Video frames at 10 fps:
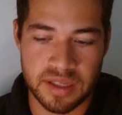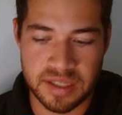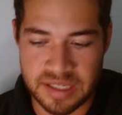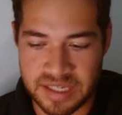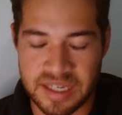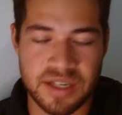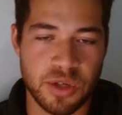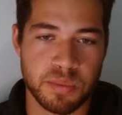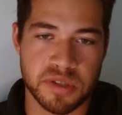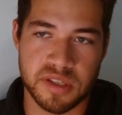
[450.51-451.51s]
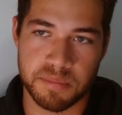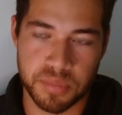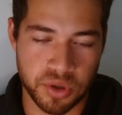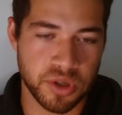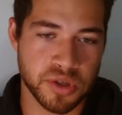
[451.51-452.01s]
continue
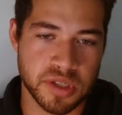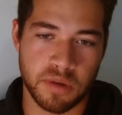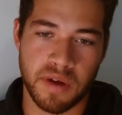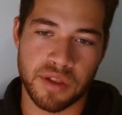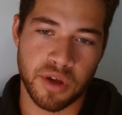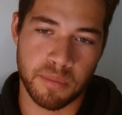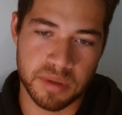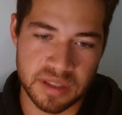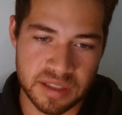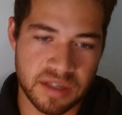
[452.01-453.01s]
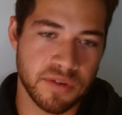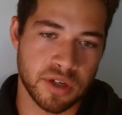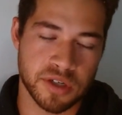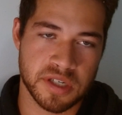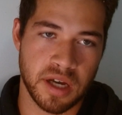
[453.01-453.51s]
putting yourself out there, believe in
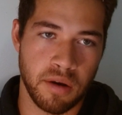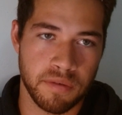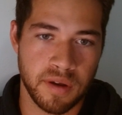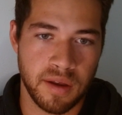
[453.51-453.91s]
yourself.